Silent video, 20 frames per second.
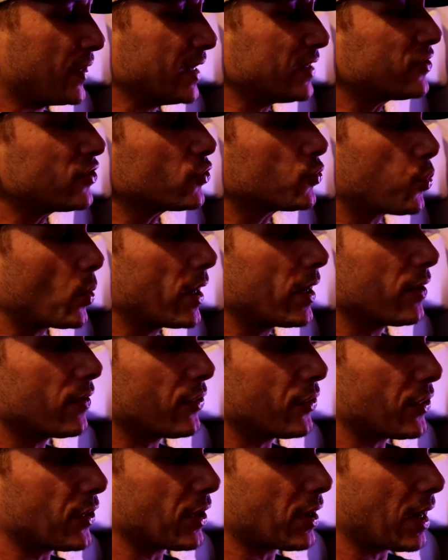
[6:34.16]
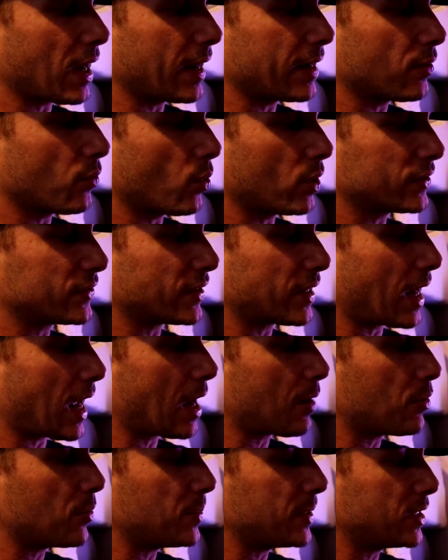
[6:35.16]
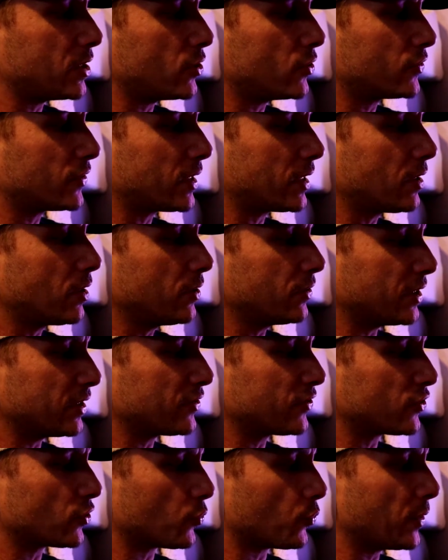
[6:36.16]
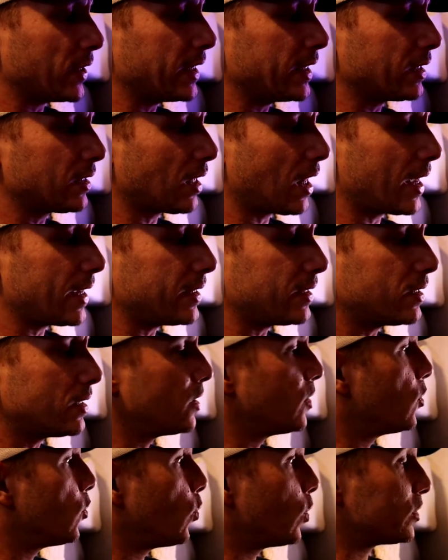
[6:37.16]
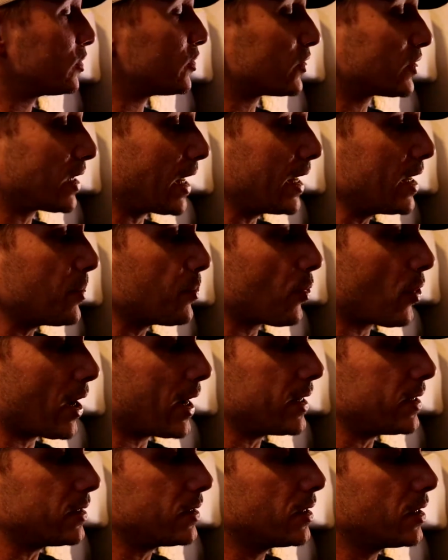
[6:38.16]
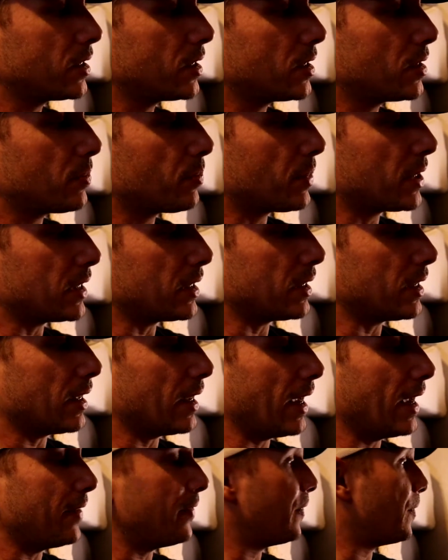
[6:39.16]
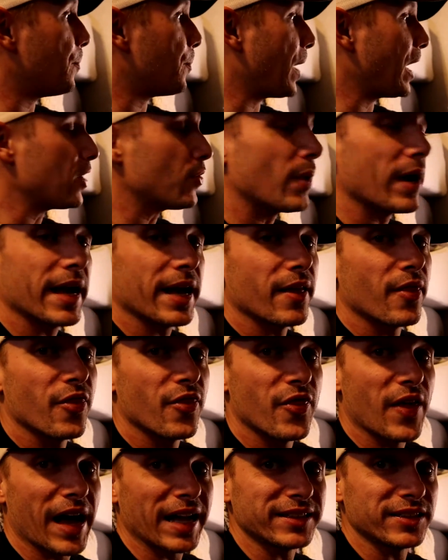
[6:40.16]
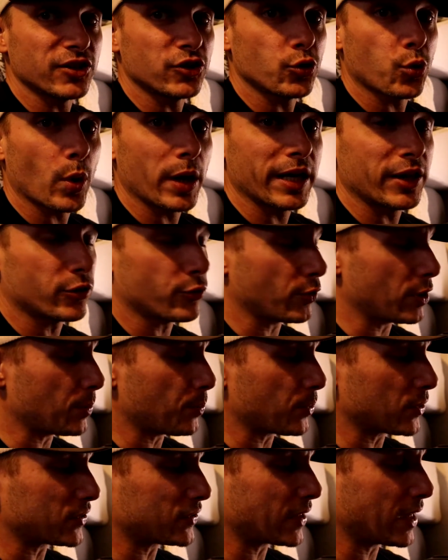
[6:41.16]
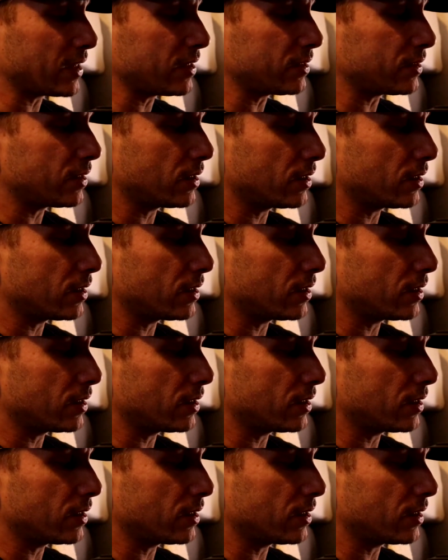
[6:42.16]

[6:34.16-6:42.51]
this is where the kind of ones that I would be using. This is a reading light, which is kind of bright, and by the way, that's a 23%.